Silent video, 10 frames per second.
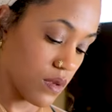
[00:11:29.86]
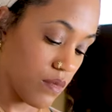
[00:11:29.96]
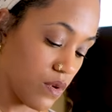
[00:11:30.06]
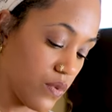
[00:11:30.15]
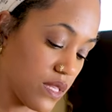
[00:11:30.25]

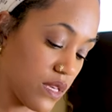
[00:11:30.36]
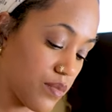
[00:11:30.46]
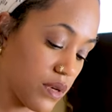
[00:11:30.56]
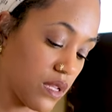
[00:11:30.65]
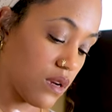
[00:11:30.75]
But we
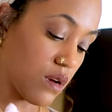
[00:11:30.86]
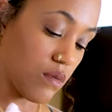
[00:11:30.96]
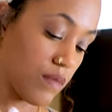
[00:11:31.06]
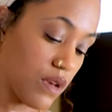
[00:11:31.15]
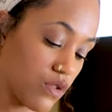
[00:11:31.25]
typically
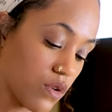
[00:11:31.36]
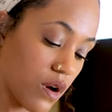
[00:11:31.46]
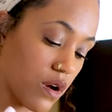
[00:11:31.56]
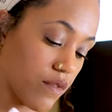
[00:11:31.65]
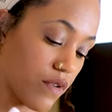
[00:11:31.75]
don't measure
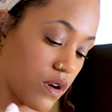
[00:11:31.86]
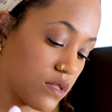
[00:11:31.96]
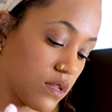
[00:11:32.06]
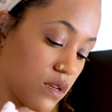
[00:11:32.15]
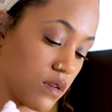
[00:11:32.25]
our
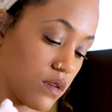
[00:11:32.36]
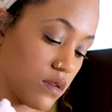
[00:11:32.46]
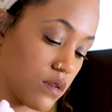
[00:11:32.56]
frosting.